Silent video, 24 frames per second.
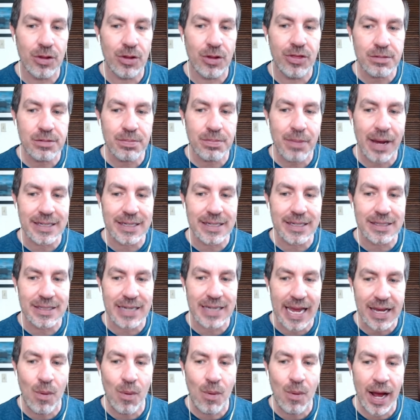this might
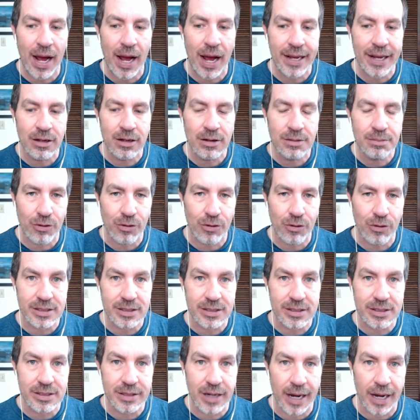take a while before
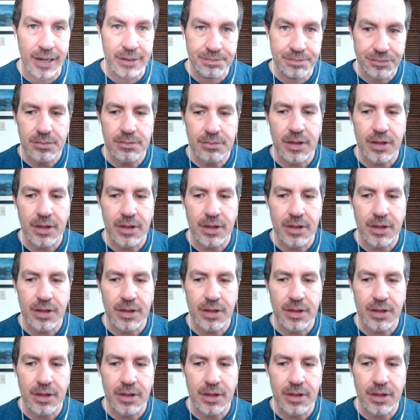it's done.